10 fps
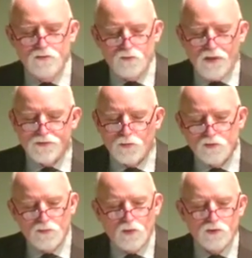
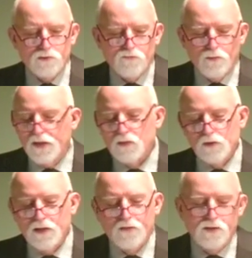transport the person for
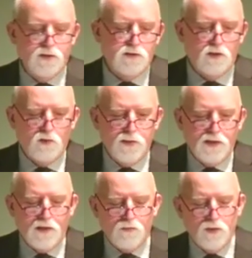medical care, then it's not going to
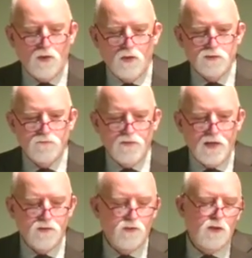be counted regardless of
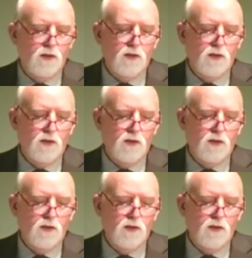value.